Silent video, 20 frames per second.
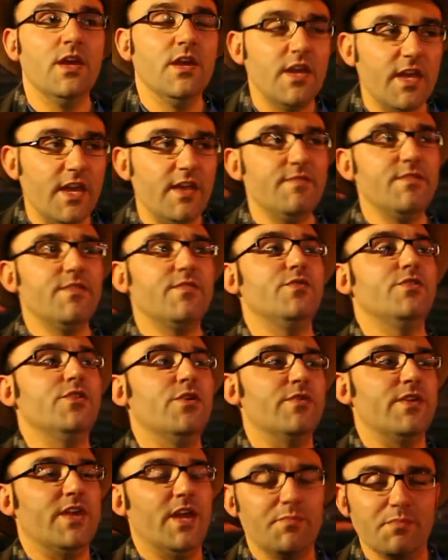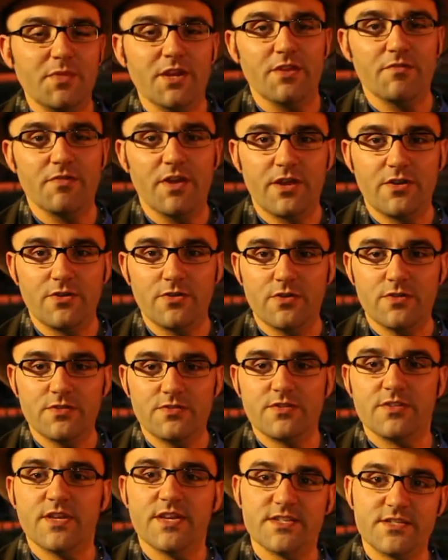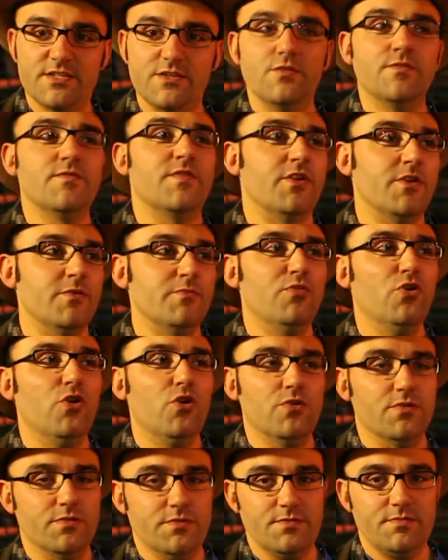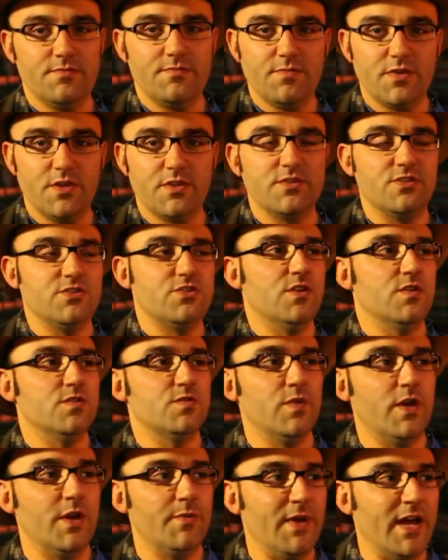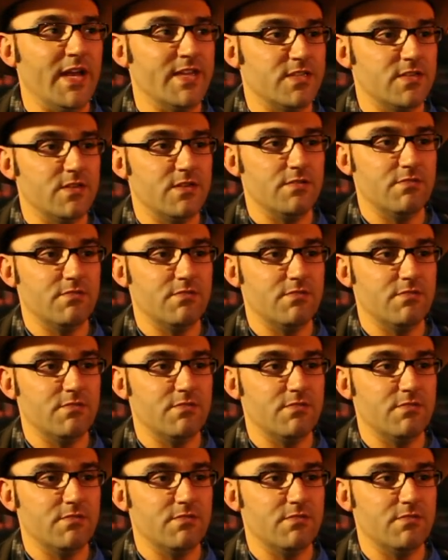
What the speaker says: Even if we don't get many records, that's still very important because it shows where bats